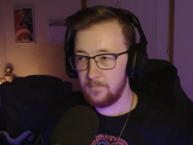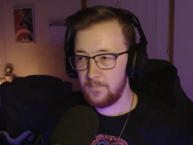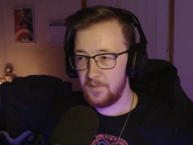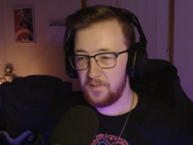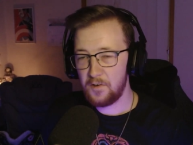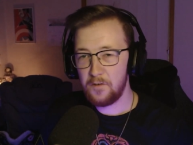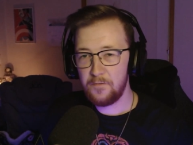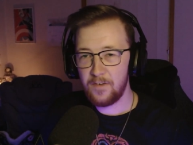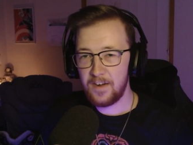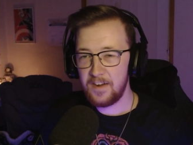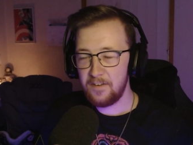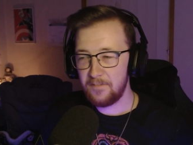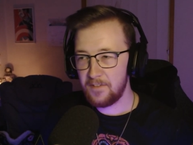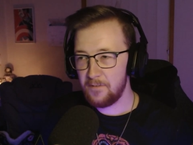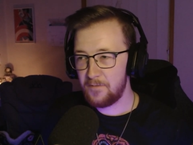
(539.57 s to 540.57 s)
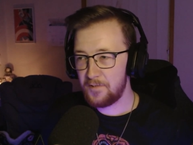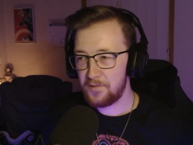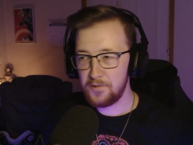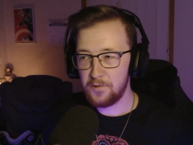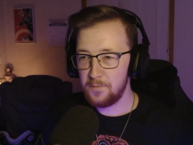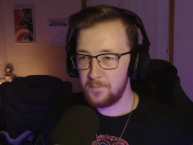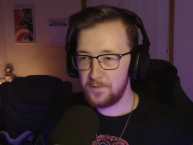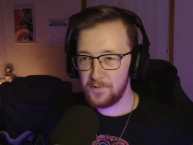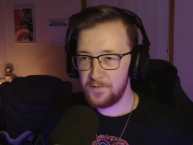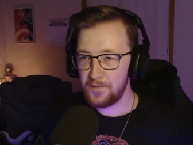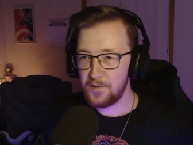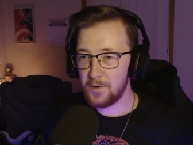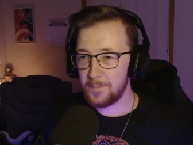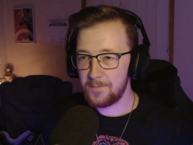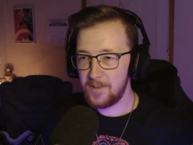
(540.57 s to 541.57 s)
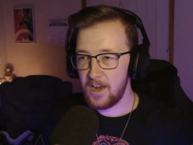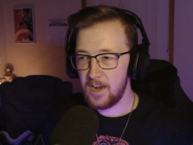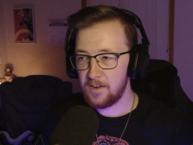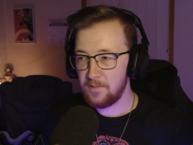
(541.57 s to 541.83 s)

It's so funny if the storm just stopped now.